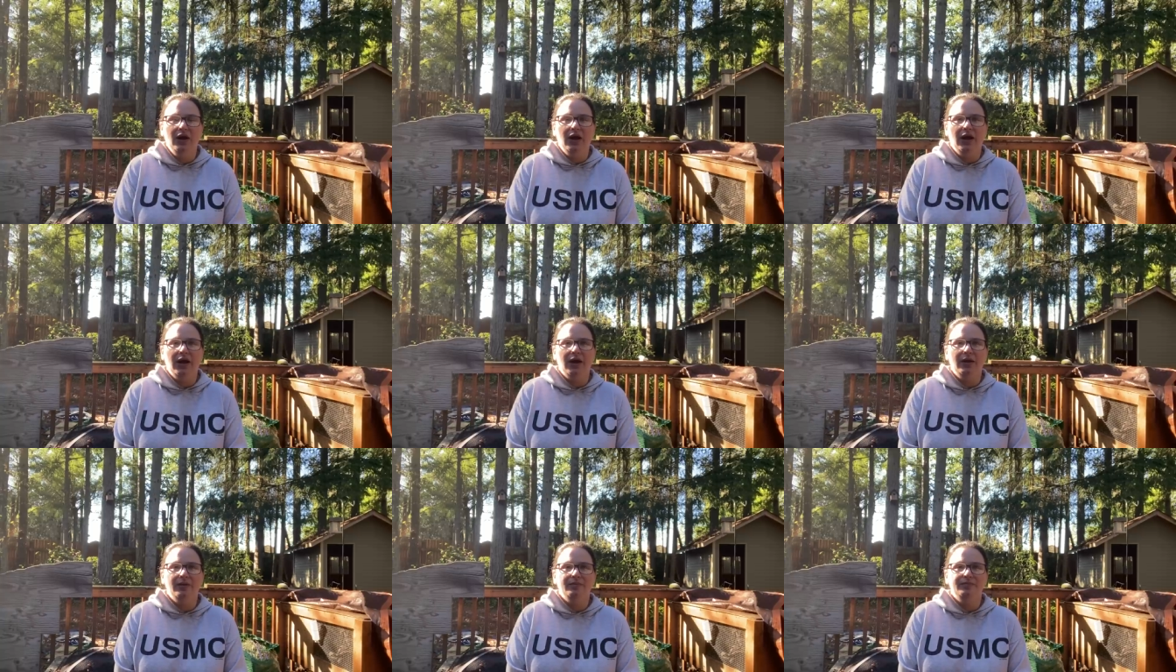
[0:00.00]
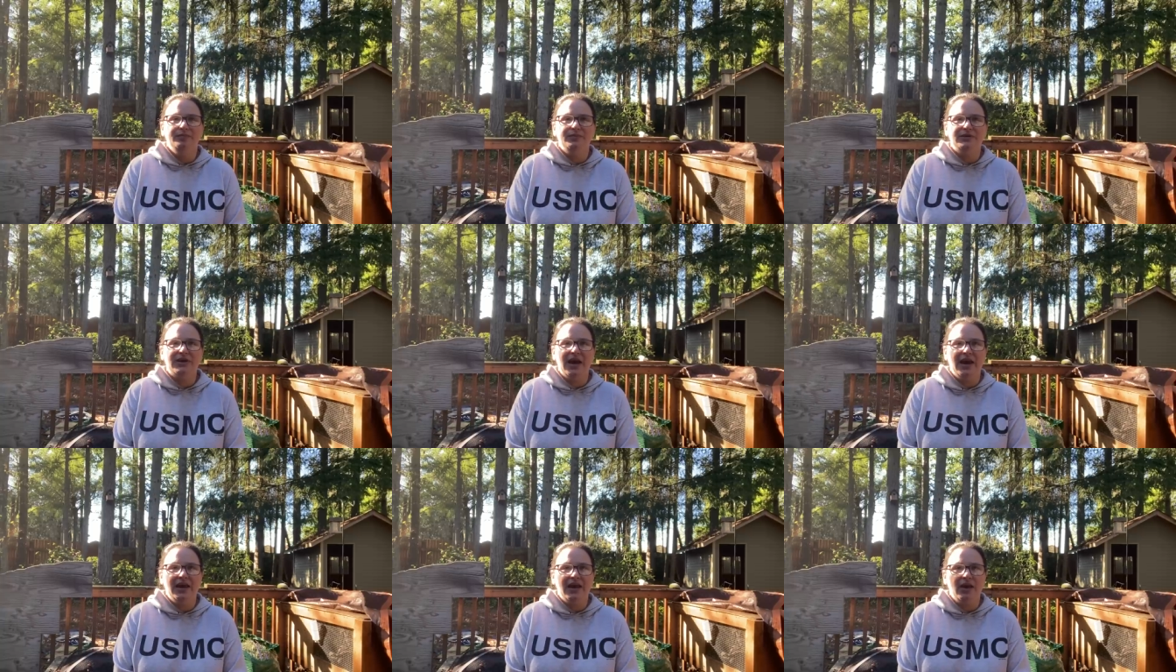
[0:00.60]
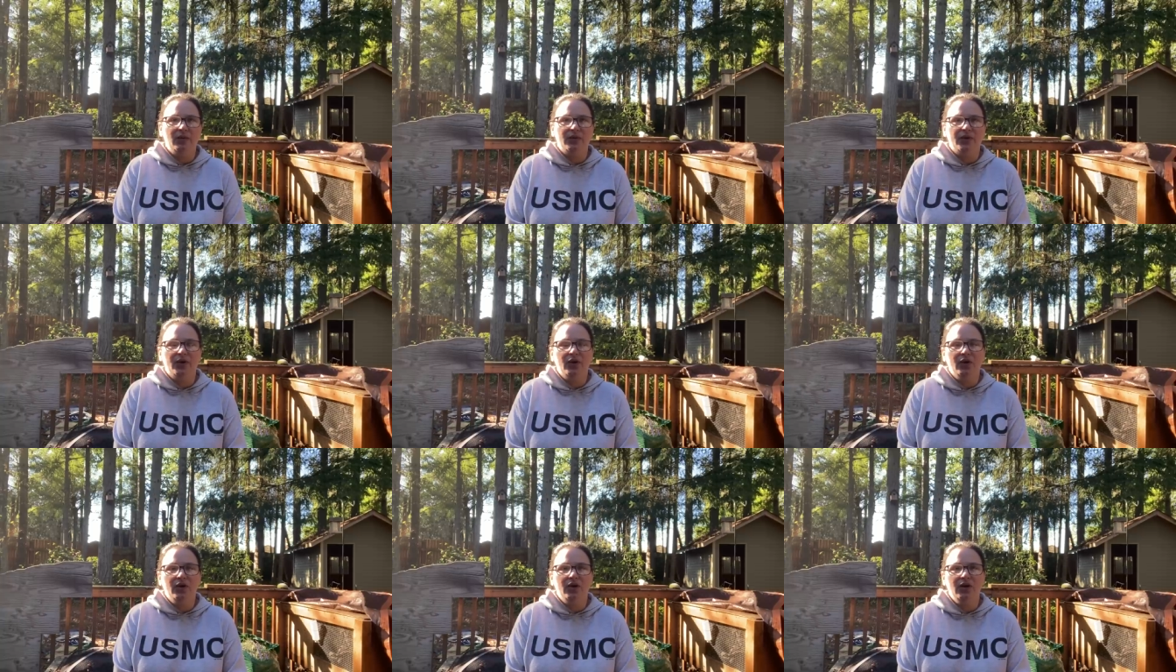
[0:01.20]
um, to hang out with
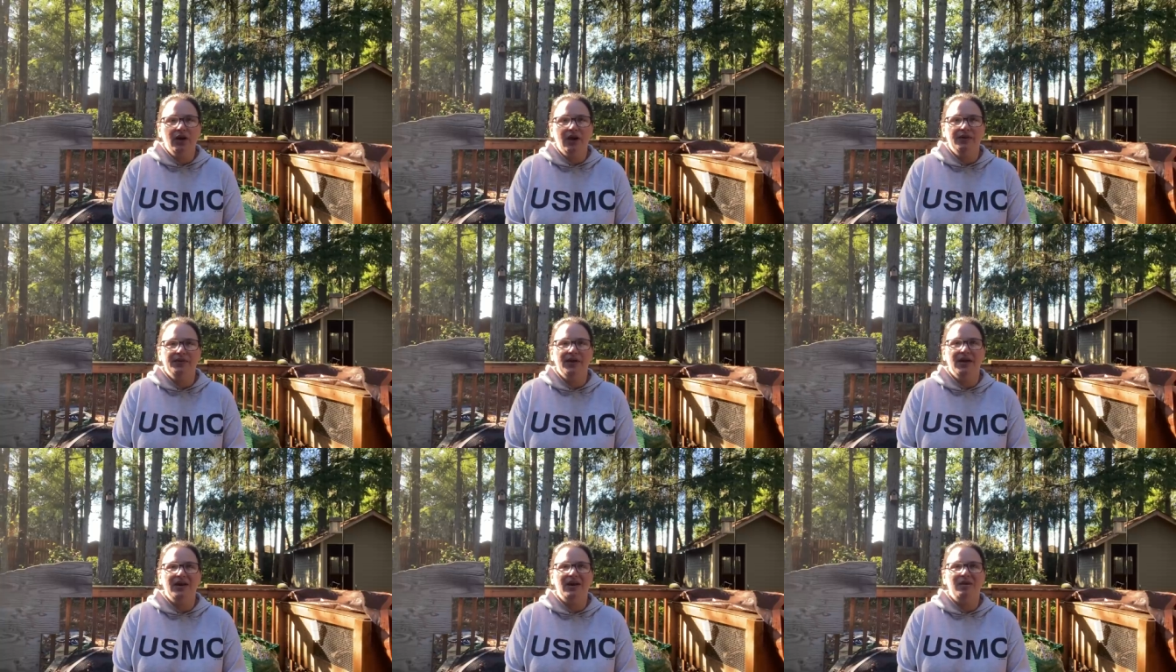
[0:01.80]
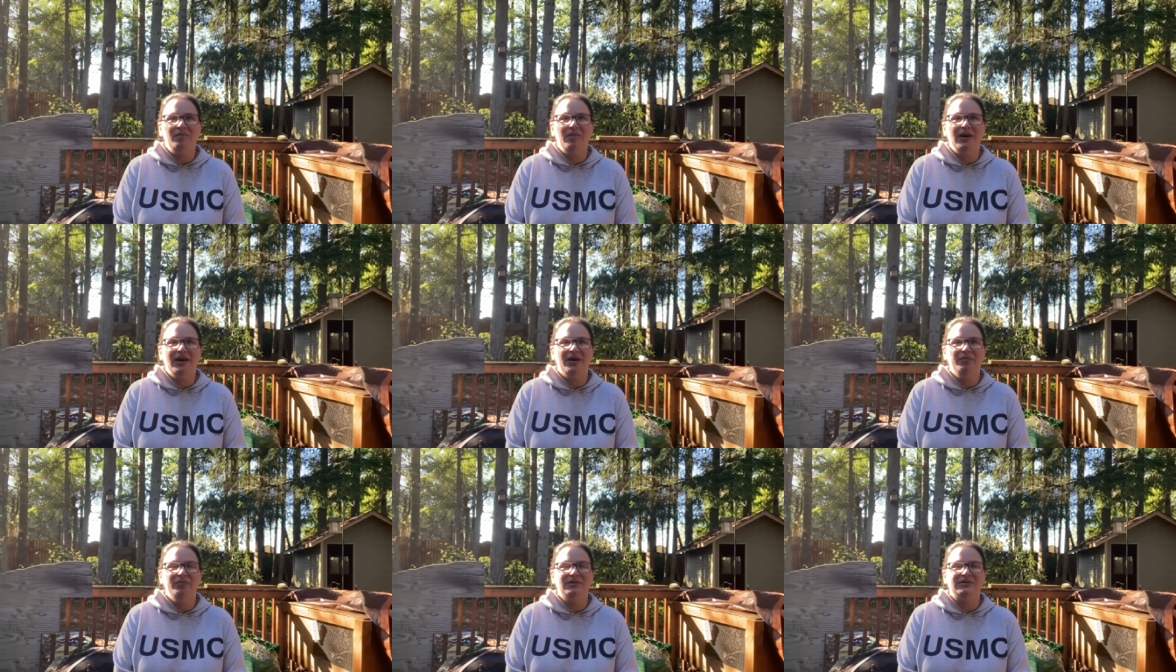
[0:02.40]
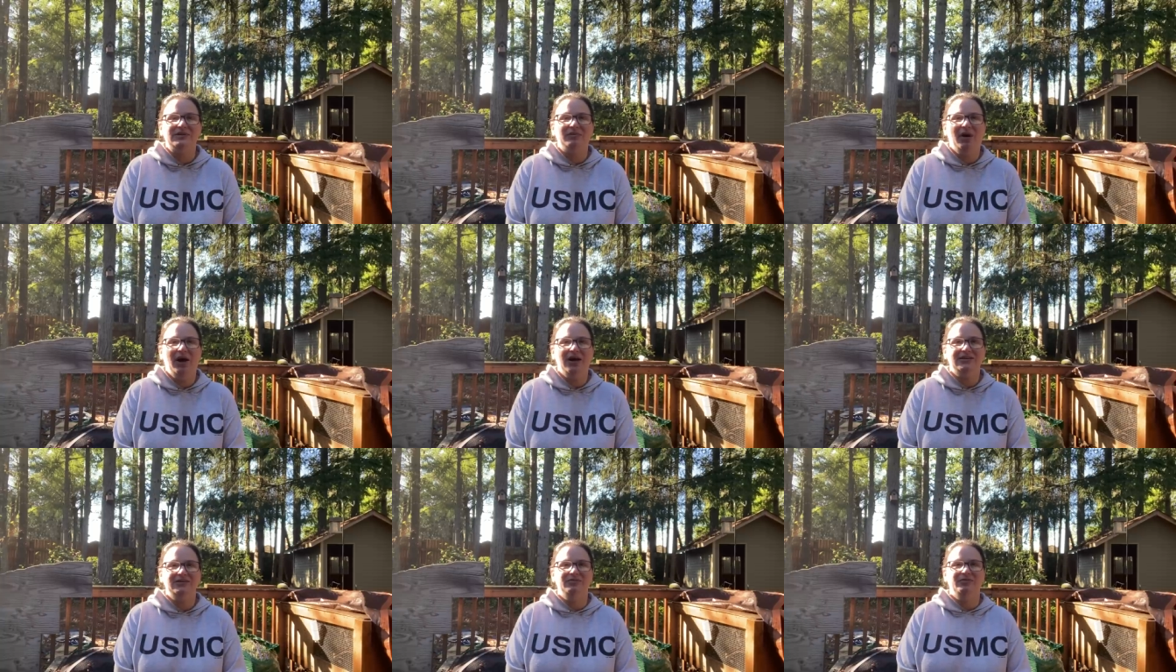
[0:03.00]
her and then meet up with some
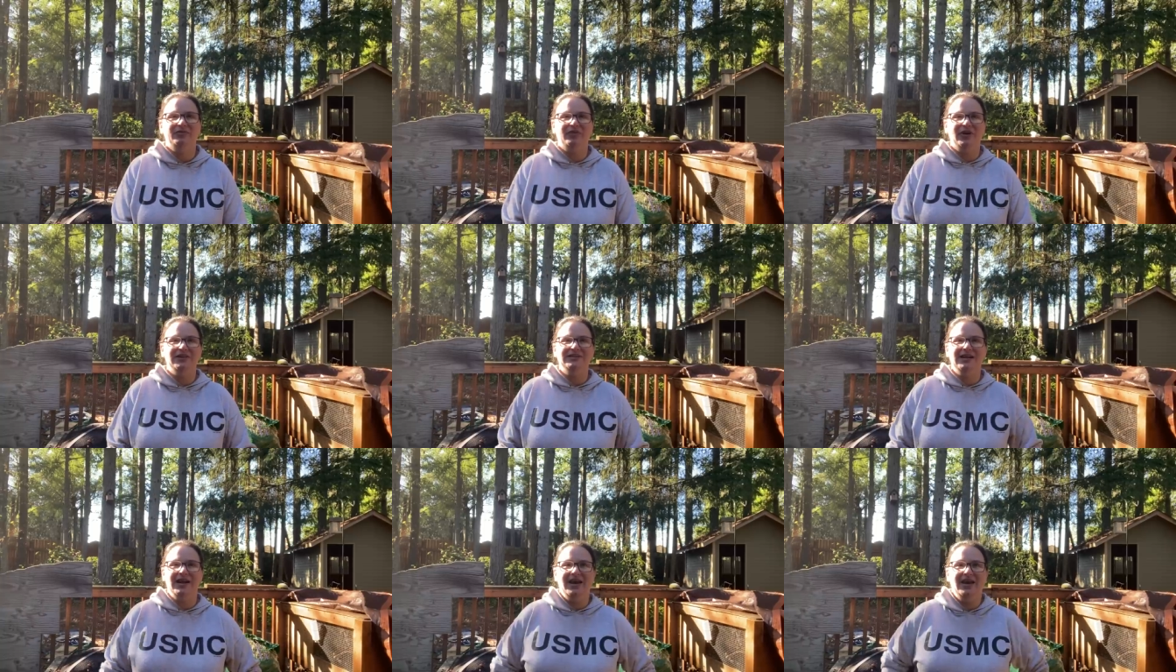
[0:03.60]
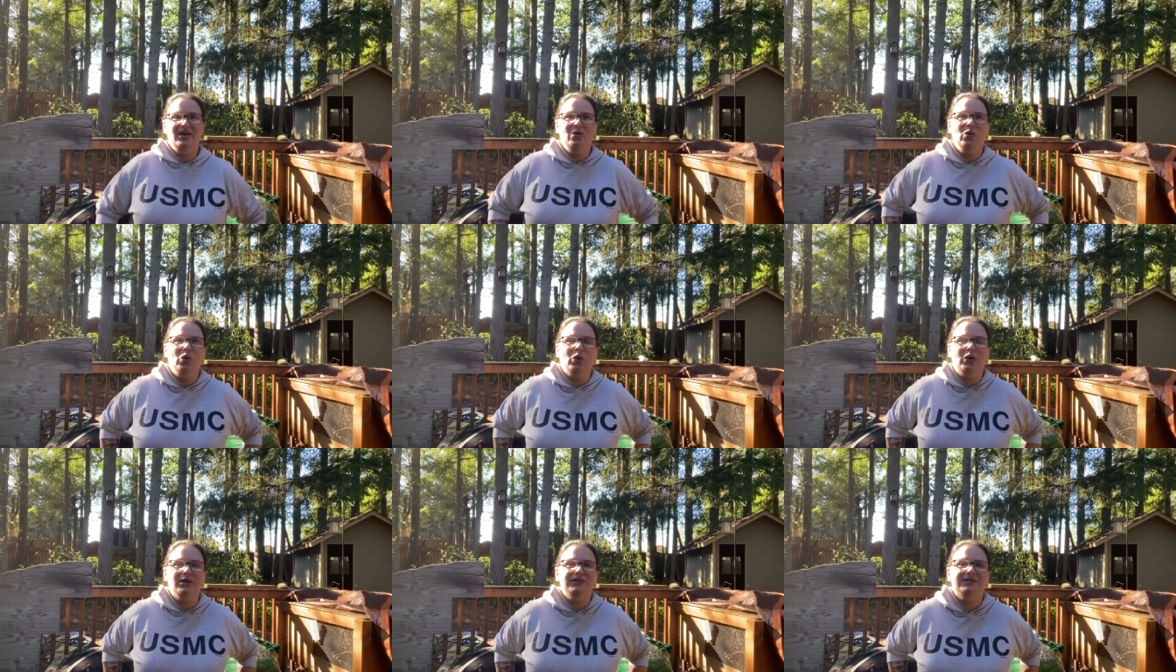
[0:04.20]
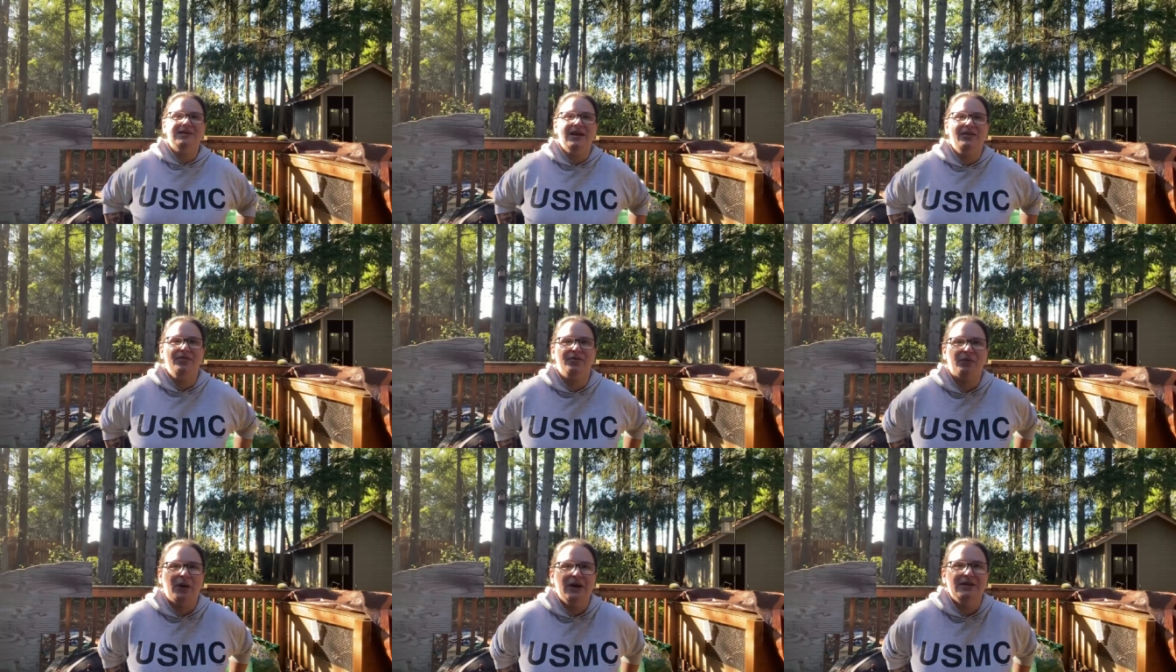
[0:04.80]
awesome friends at Acorns and
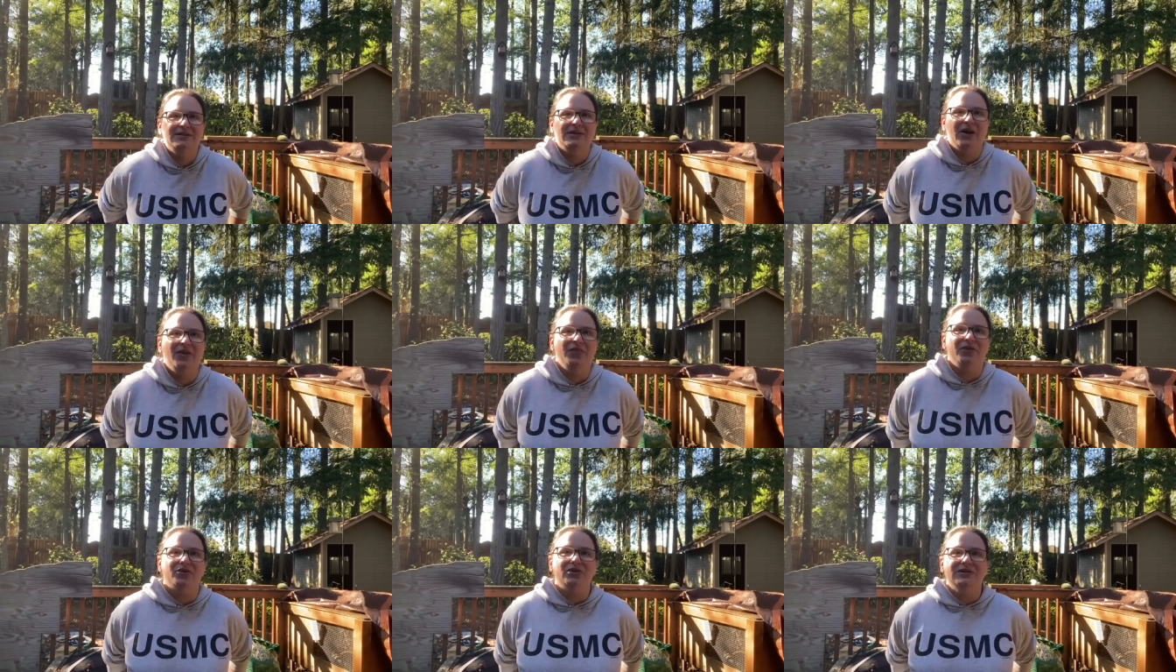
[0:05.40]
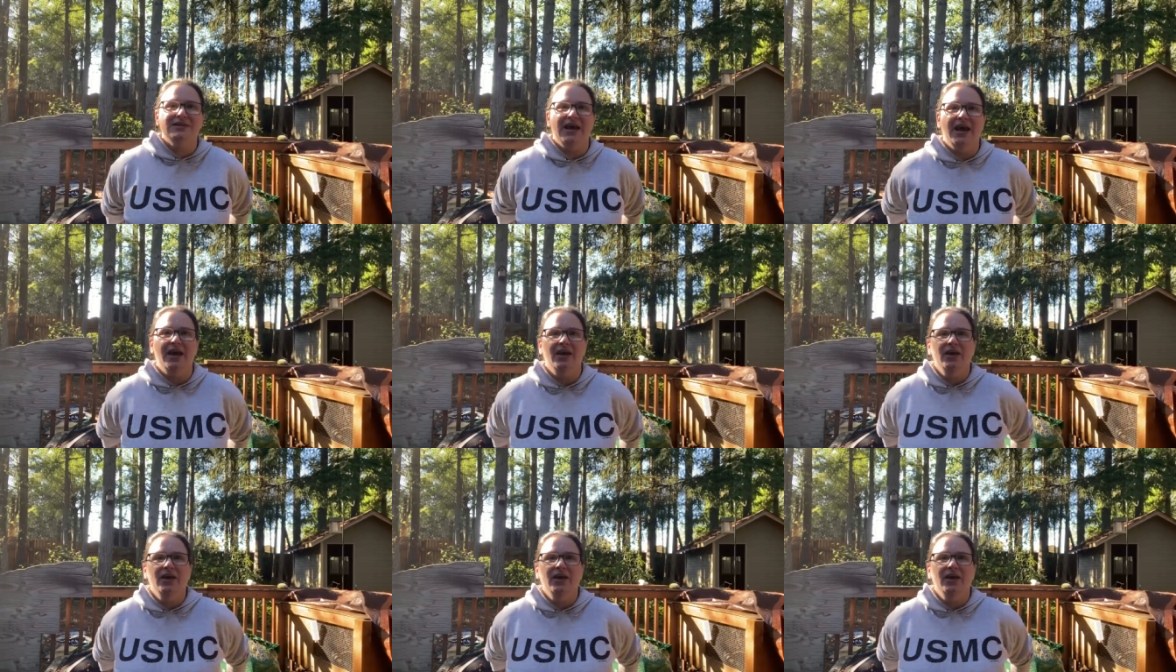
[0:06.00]
Threads on Thursday.